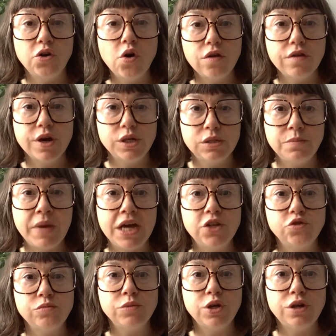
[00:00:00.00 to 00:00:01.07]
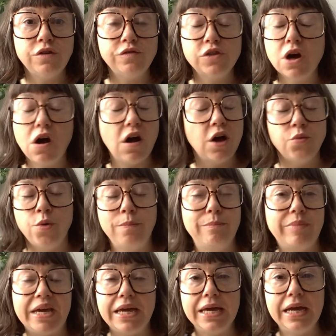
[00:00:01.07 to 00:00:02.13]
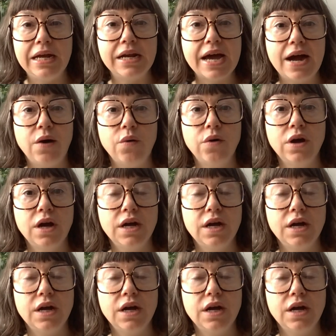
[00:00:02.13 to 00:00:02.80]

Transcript: got those mets removed, I wouldn't be here now.